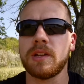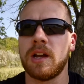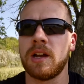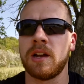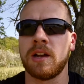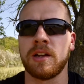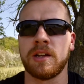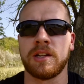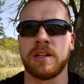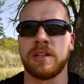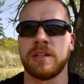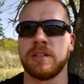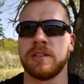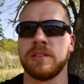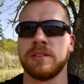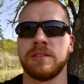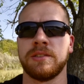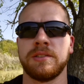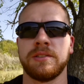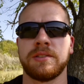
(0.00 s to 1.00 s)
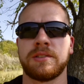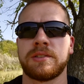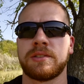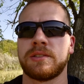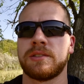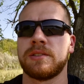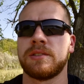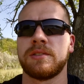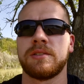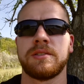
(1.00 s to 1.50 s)
And
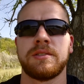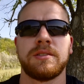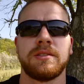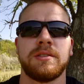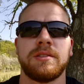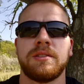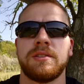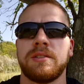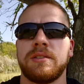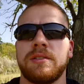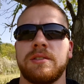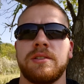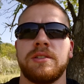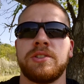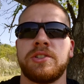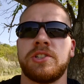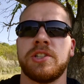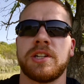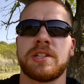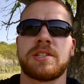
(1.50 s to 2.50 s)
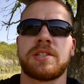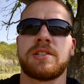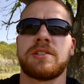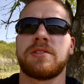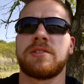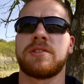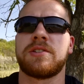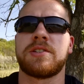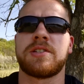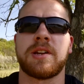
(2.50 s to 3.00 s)
just
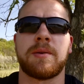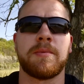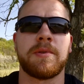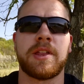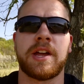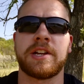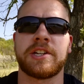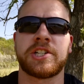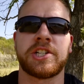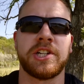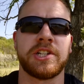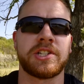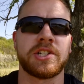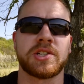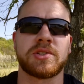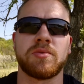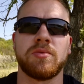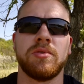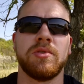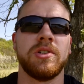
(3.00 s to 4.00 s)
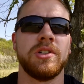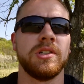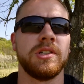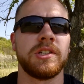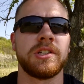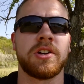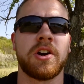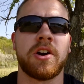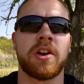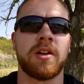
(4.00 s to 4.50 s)
some of that shit just
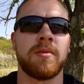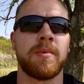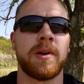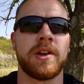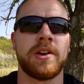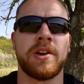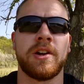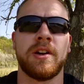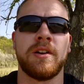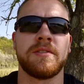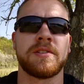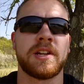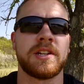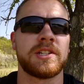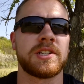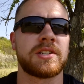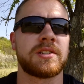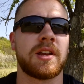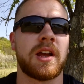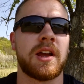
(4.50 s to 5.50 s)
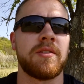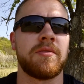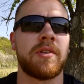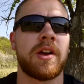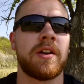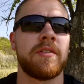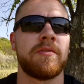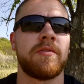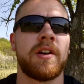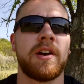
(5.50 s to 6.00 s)
really got on my nerves. I just
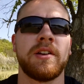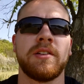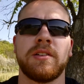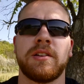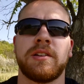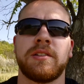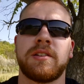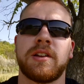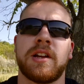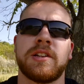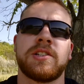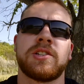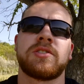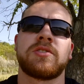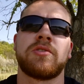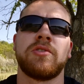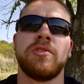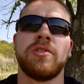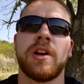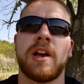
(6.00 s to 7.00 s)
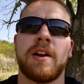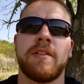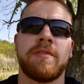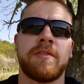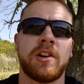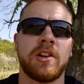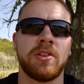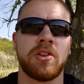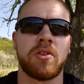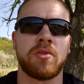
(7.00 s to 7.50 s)
grew to have
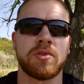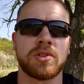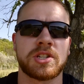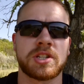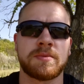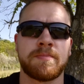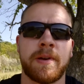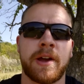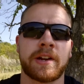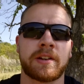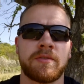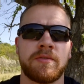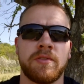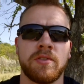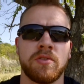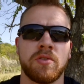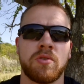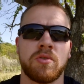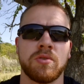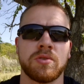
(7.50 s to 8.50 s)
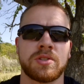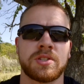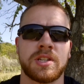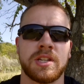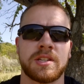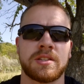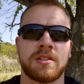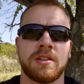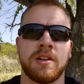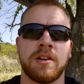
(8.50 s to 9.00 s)
very little respect for the whole
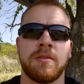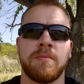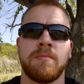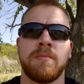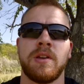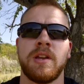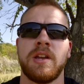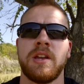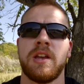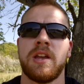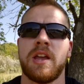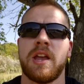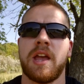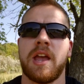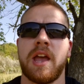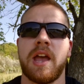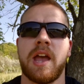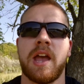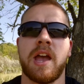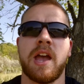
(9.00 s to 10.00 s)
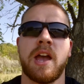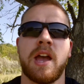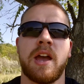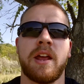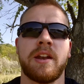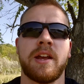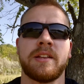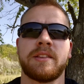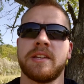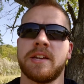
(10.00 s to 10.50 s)
system.
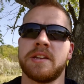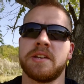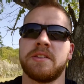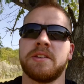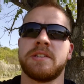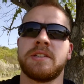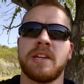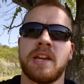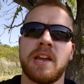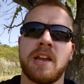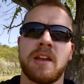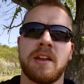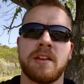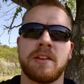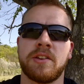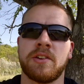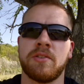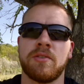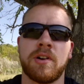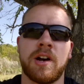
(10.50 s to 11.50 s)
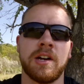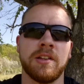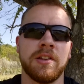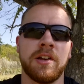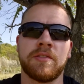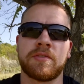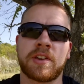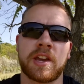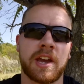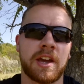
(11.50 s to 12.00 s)
And at the end of the day, I
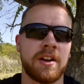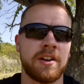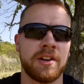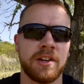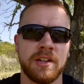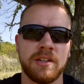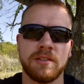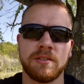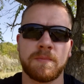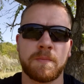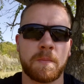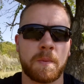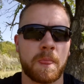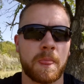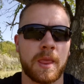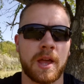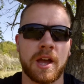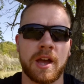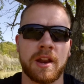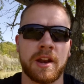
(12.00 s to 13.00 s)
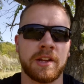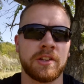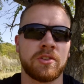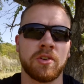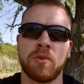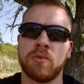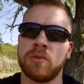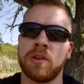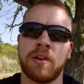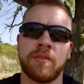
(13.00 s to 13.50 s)
love Canada and I
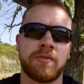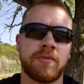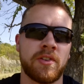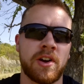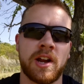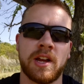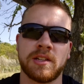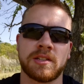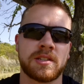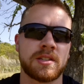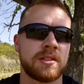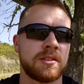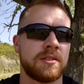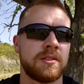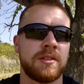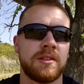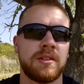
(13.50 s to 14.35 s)
don't love France.